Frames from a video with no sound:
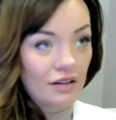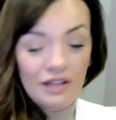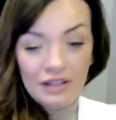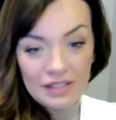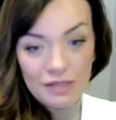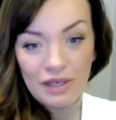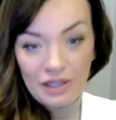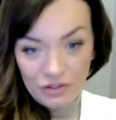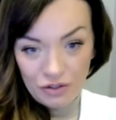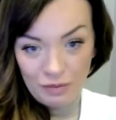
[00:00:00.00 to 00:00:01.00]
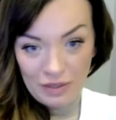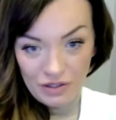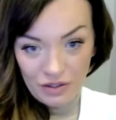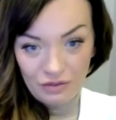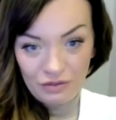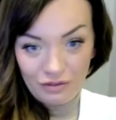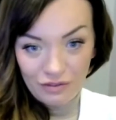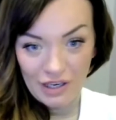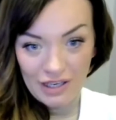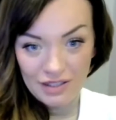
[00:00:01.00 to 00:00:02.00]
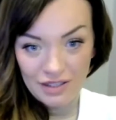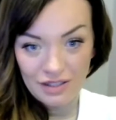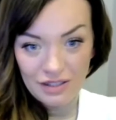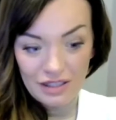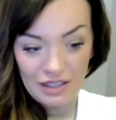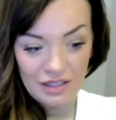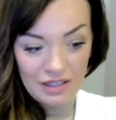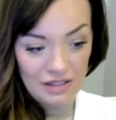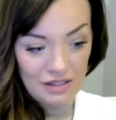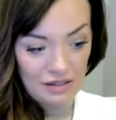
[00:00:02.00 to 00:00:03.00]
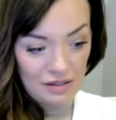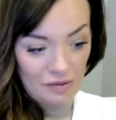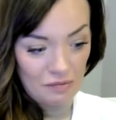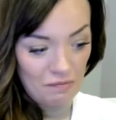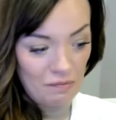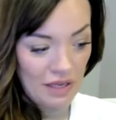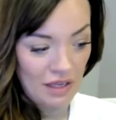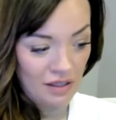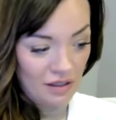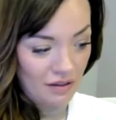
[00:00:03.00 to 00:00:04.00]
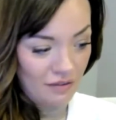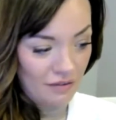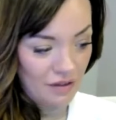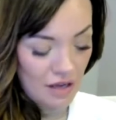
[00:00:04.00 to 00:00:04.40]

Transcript: thing that's been instrumental for us is being